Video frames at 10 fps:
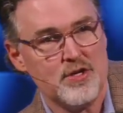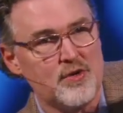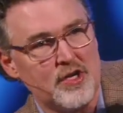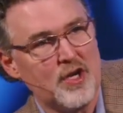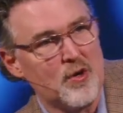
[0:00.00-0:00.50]

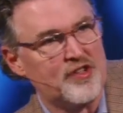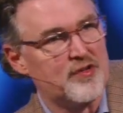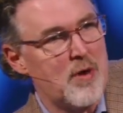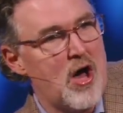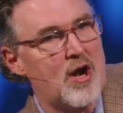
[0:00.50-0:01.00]
You can go
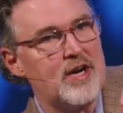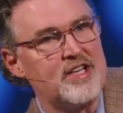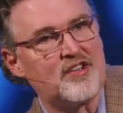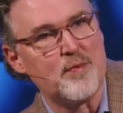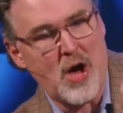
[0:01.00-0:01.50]
smaller
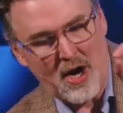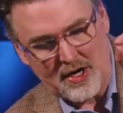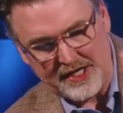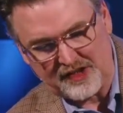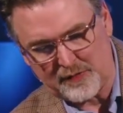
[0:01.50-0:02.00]
and
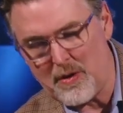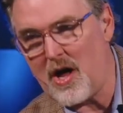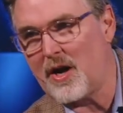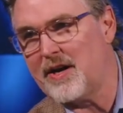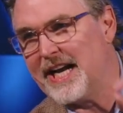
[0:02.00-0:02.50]
smaller and
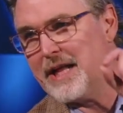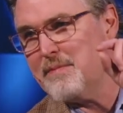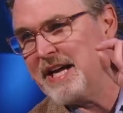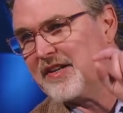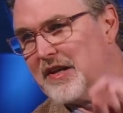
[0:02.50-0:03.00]
smaller, and it
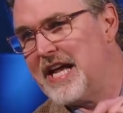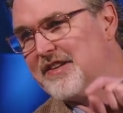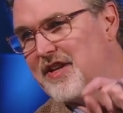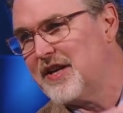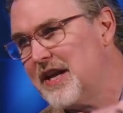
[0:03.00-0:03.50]
makes
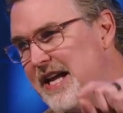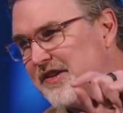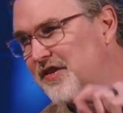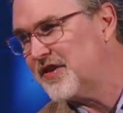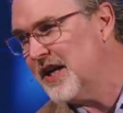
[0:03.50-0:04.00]
less and
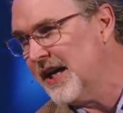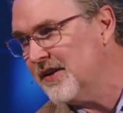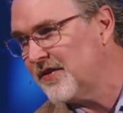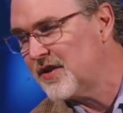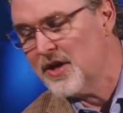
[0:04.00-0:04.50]
less
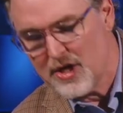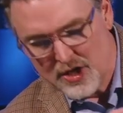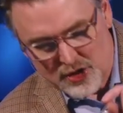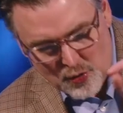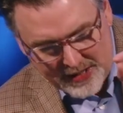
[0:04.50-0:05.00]
sense
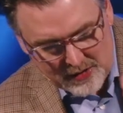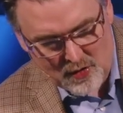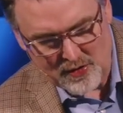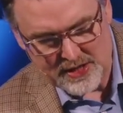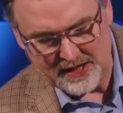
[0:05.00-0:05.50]
to
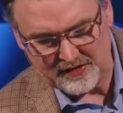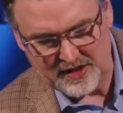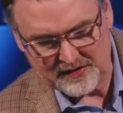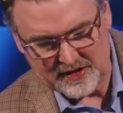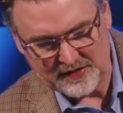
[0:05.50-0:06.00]
ignore the
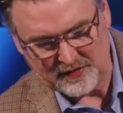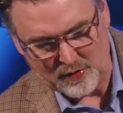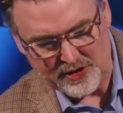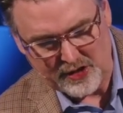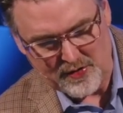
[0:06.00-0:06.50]
existence
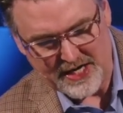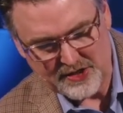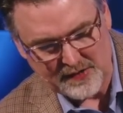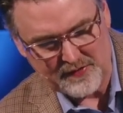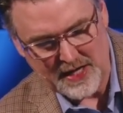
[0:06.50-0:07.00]
or the
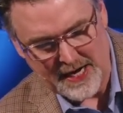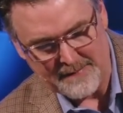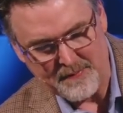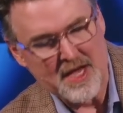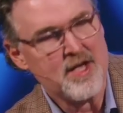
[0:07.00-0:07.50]
creation of
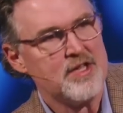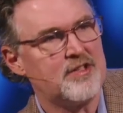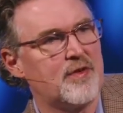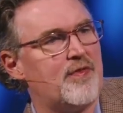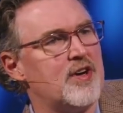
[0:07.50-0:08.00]
God.
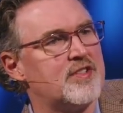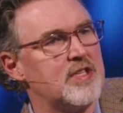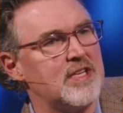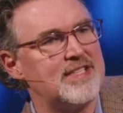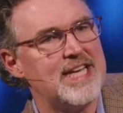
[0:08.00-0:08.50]
This refers
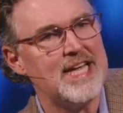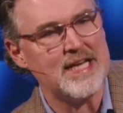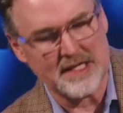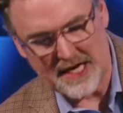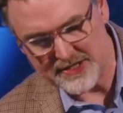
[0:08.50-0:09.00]
to the
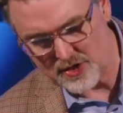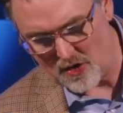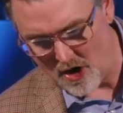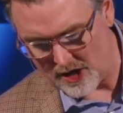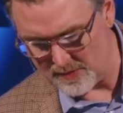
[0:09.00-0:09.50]

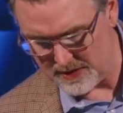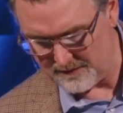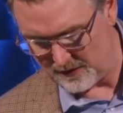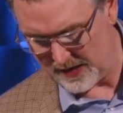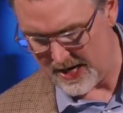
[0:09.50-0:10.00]
teleological
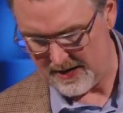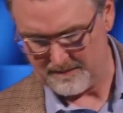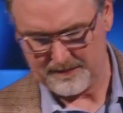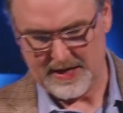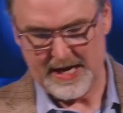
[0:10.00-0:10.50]
argument for God.